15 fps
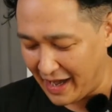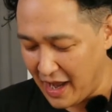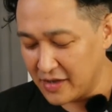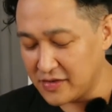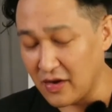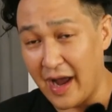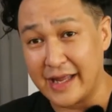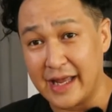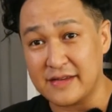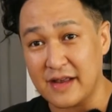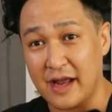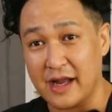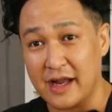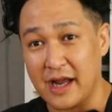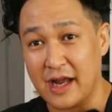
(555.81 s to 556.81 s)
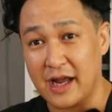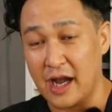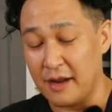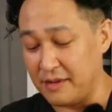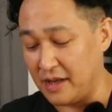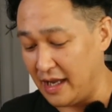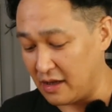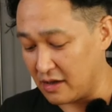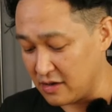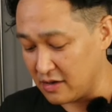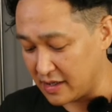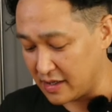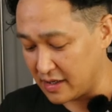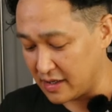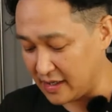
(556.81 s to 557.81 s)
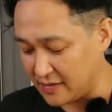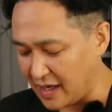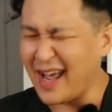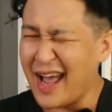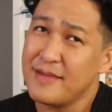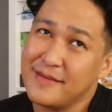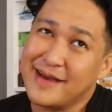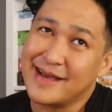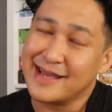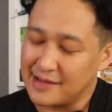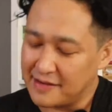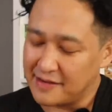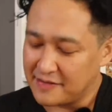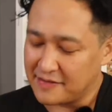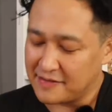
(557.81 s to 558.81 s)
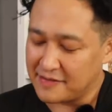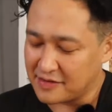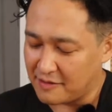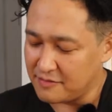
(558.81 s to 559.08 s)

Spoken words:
So I guess I gotta be eating cookies. Maybe I could leave some.